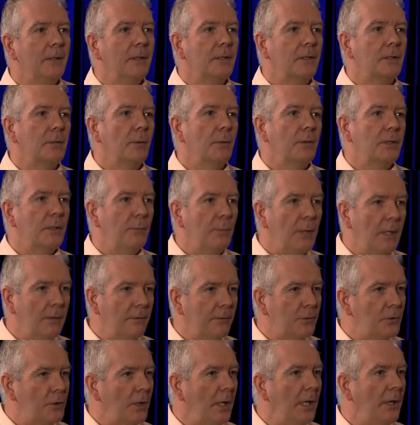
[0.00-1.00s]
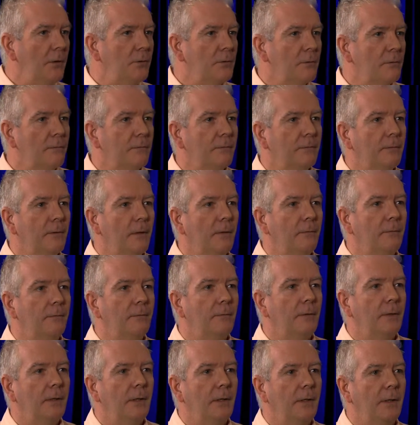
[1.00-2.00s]
So it's a bit of a change
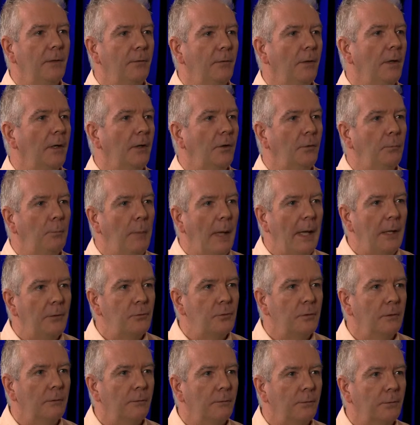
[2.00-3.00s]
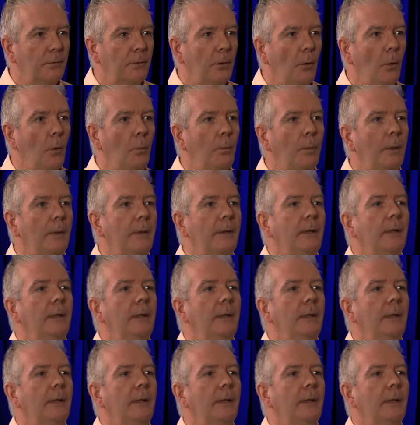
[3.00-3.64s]
it's an expansion of scope,